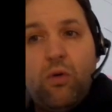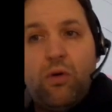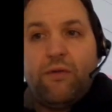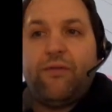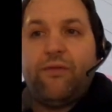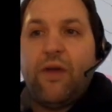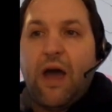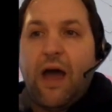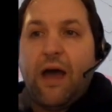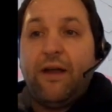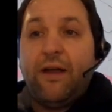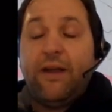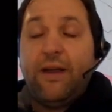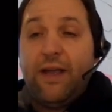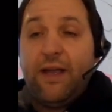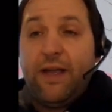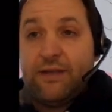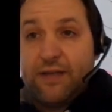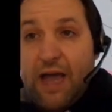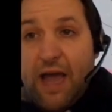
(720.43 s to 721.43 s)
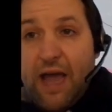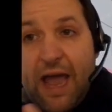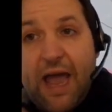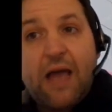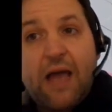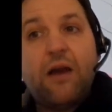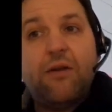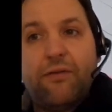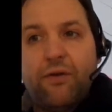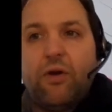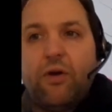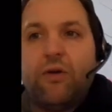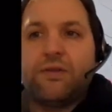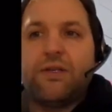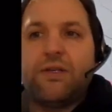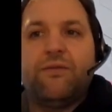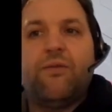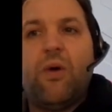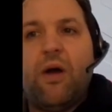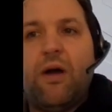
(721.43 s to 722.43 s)
All of that is a hell of a
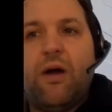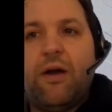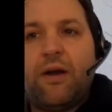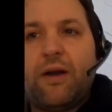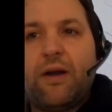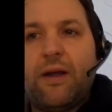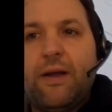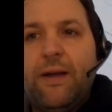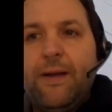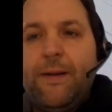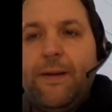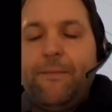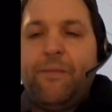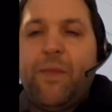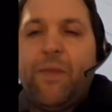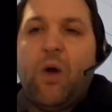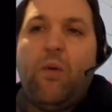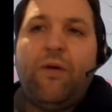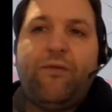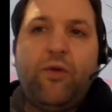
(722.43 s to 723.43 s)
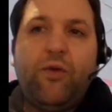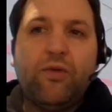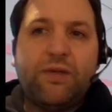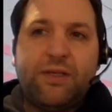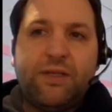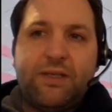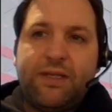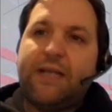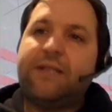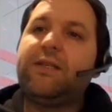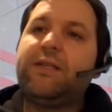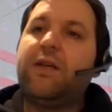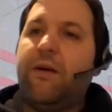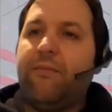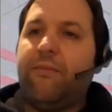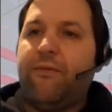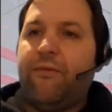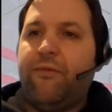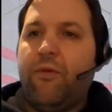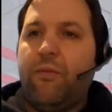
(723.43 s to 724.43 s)
lot of work. Now, if you're set
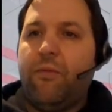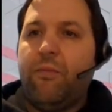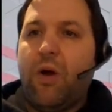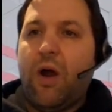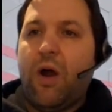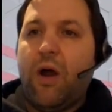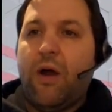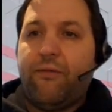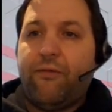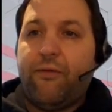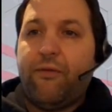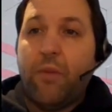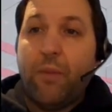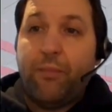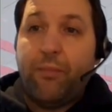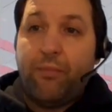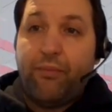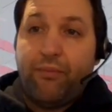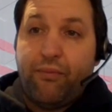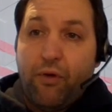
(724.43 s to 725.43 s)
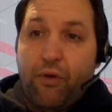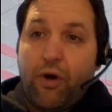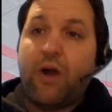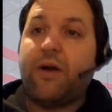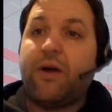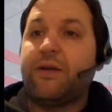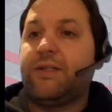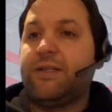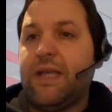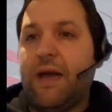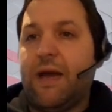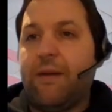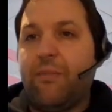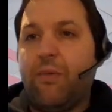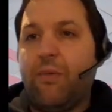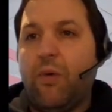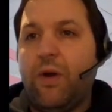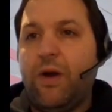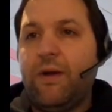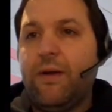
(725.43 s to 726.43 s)
up from a product
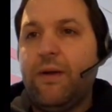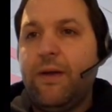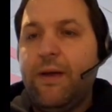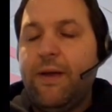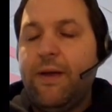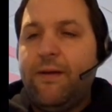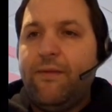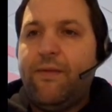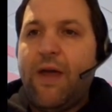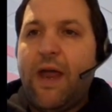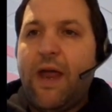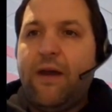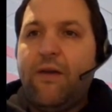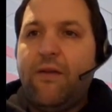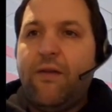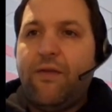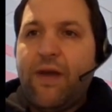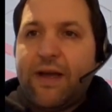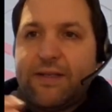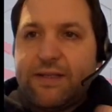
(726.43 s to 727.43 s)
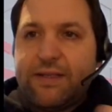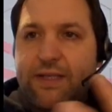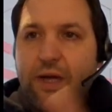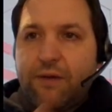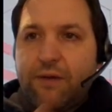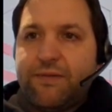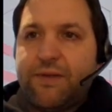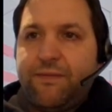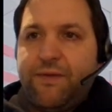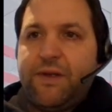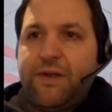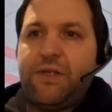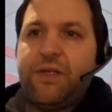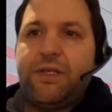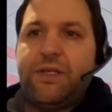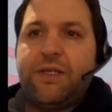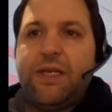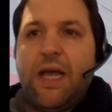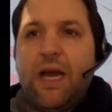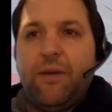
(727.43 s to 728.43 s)
standpoint, then that
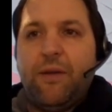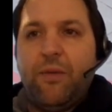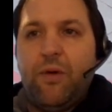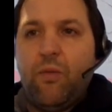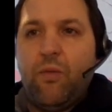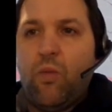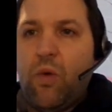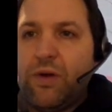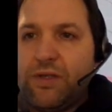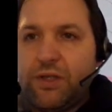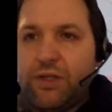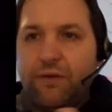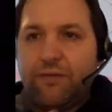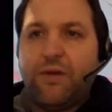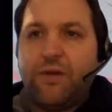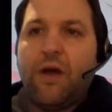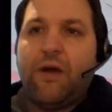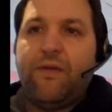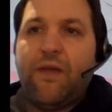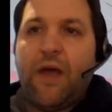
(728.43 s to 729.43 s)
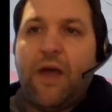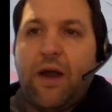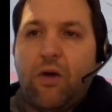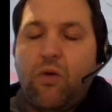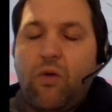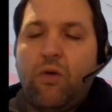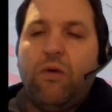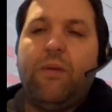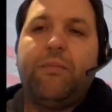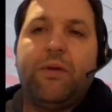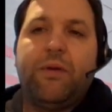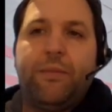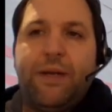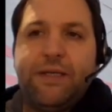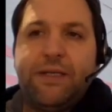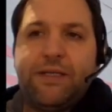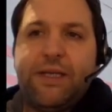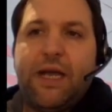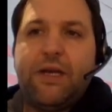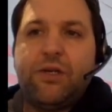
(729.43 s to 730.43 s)
self-sufficiency element, once you've done that core
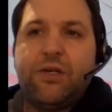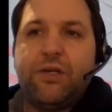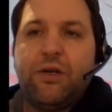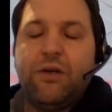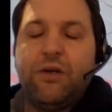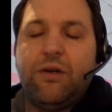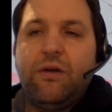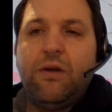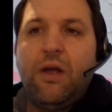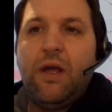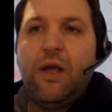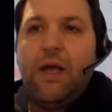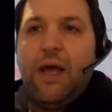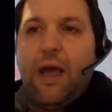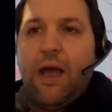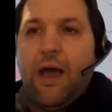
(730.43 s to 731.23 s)
implementation,